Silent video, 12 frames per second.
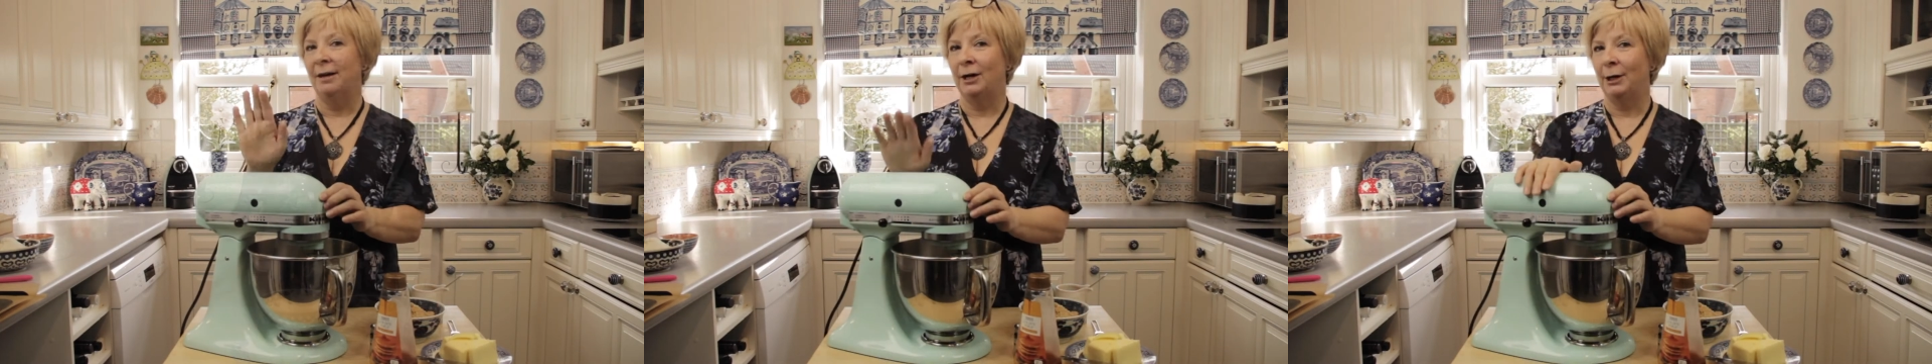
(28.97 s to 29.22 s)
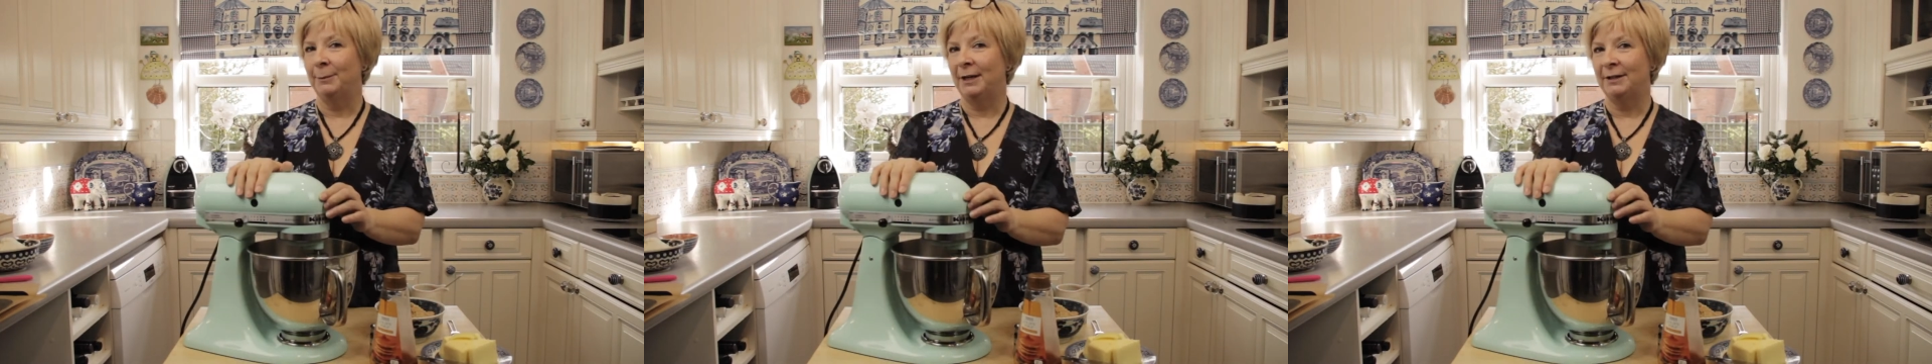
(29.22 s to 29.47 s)

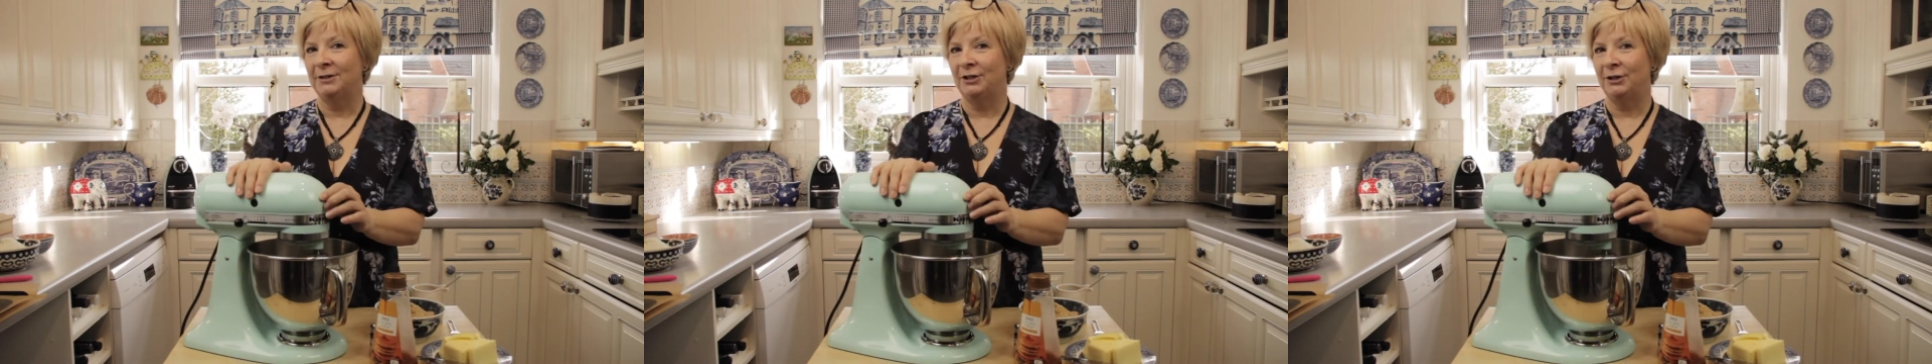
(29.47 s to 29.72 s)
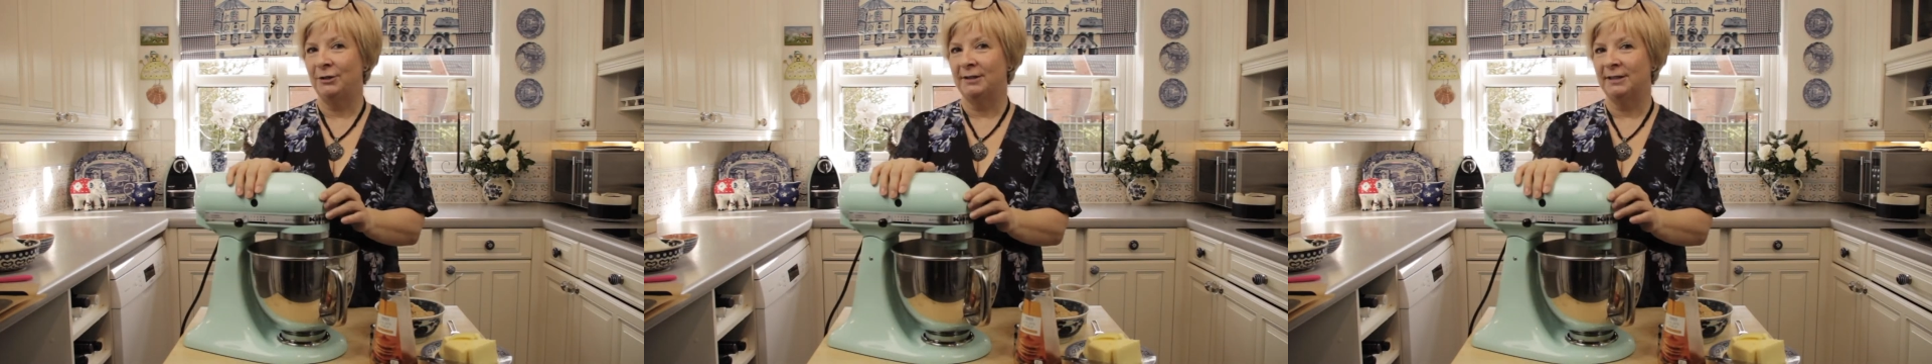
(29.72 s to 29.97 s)
I'm going
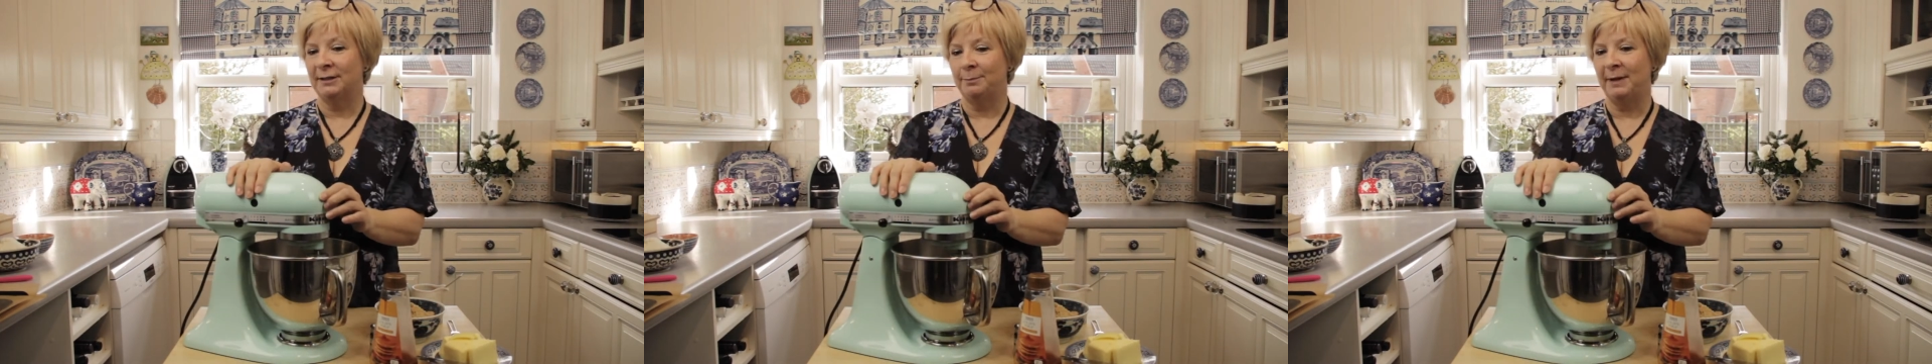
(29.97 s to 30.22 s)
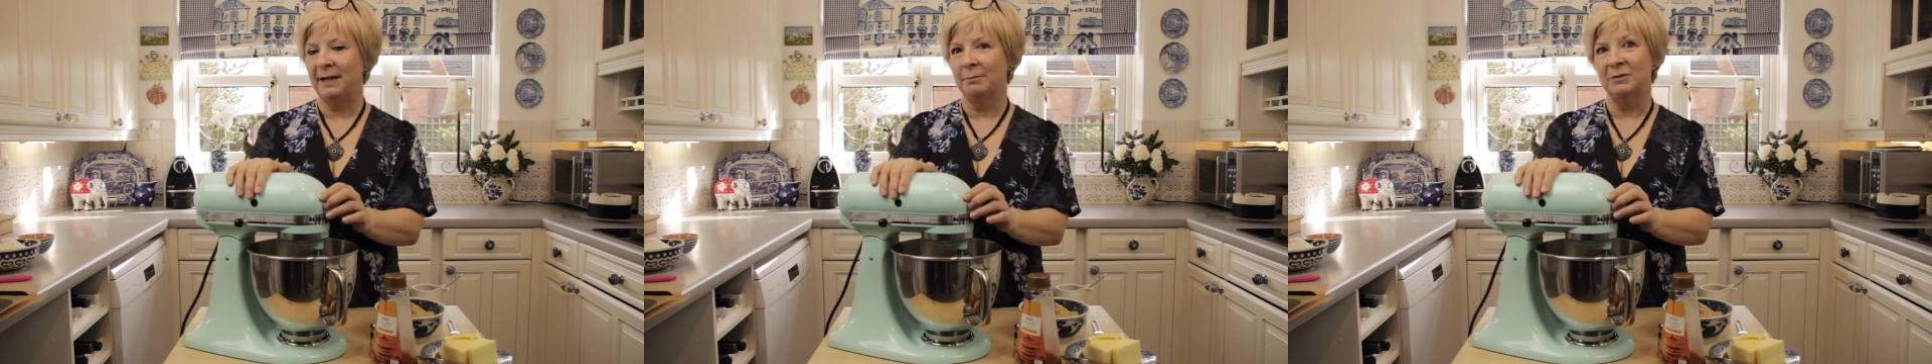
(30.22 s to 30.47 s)
to use this
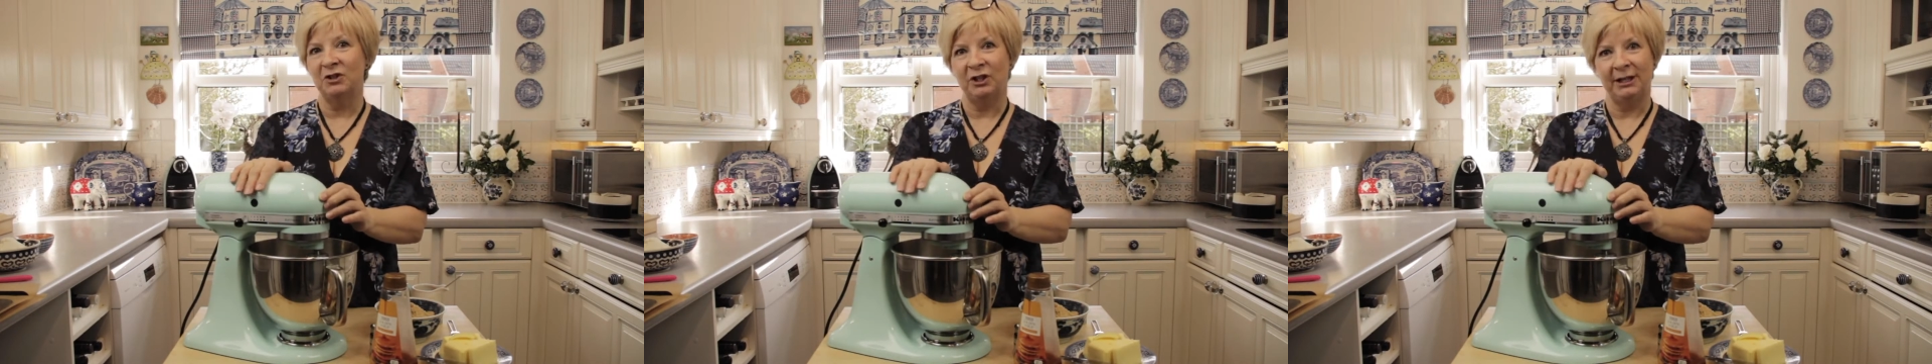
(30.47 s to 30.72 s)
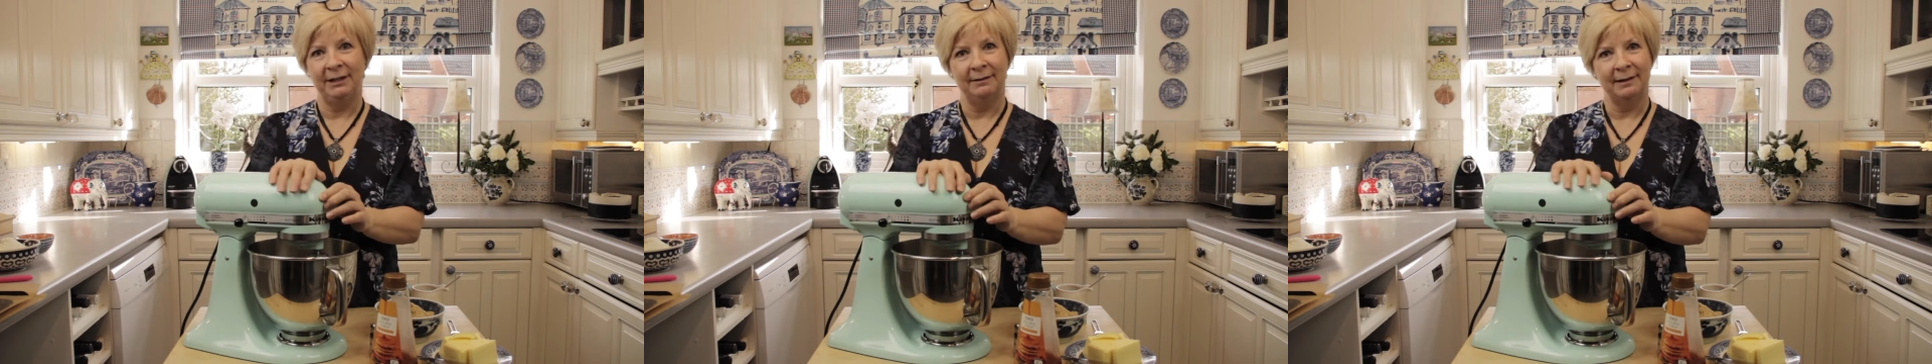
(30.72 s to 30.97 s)
big
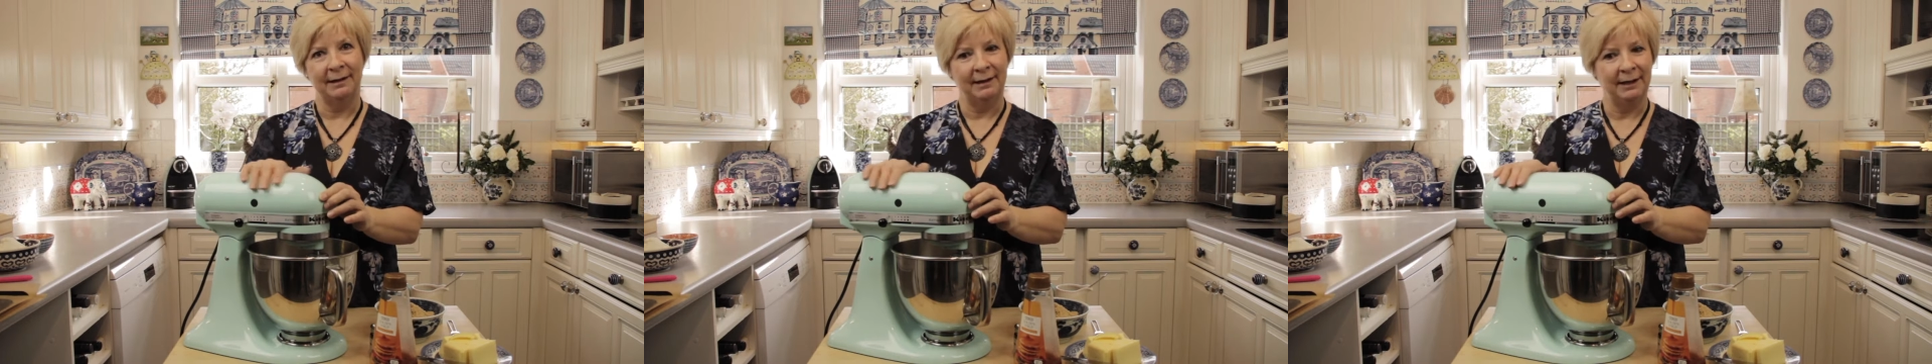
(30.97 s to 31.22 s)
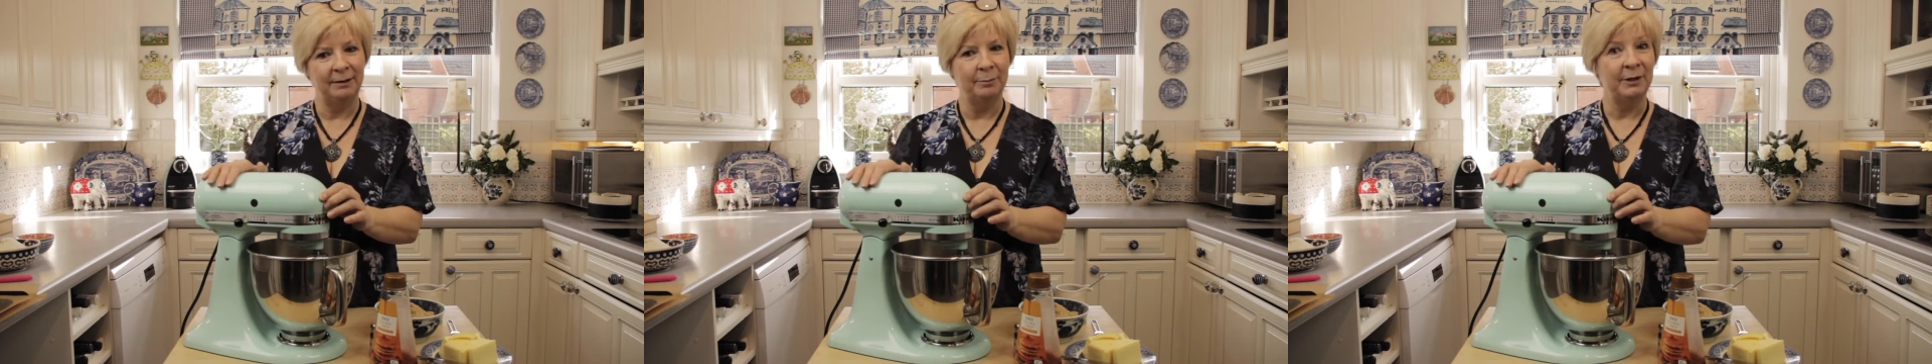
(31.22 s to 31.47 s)
machine again,